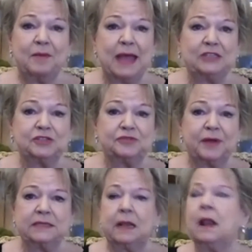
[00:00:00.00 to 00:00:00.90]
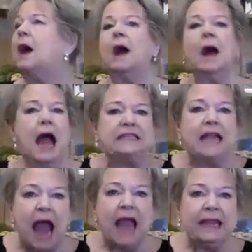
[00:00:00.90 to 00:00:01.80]
I said,
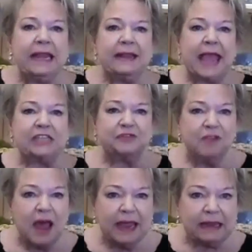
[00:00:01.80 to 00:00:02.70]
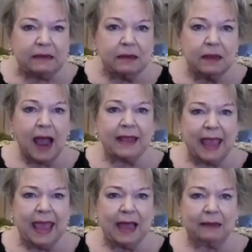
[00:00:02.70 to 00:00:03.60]
I need to catch a flight. I can't.